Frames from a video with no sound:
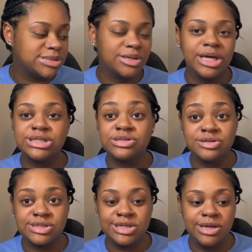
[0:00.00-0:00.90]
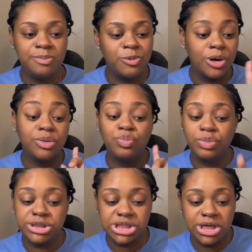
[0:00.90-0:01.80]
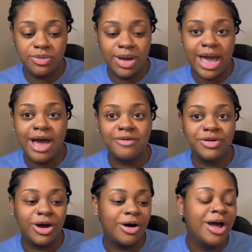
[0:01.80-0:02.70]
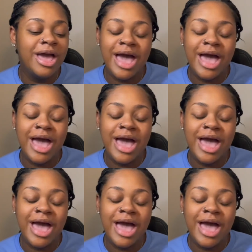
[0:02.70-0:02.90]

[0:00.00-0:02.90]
So that's their sleep one, which I don't have, y'all.